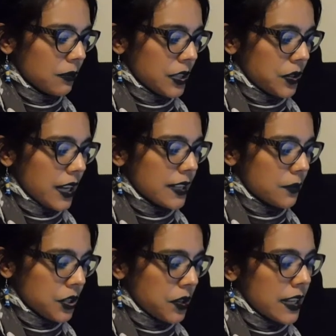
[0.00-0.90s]
redress,
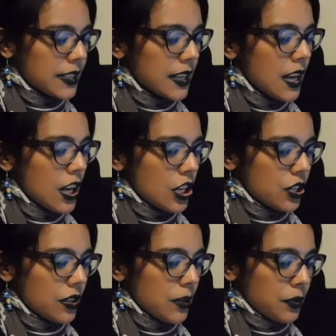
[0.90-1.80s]
redress
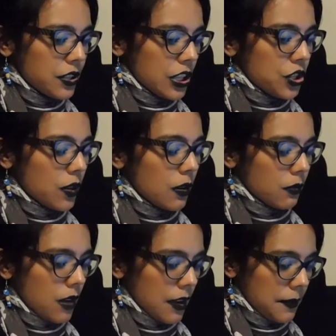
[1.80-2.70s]
should the procedure go
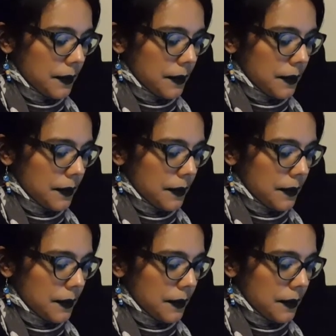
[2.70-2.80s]
wrong.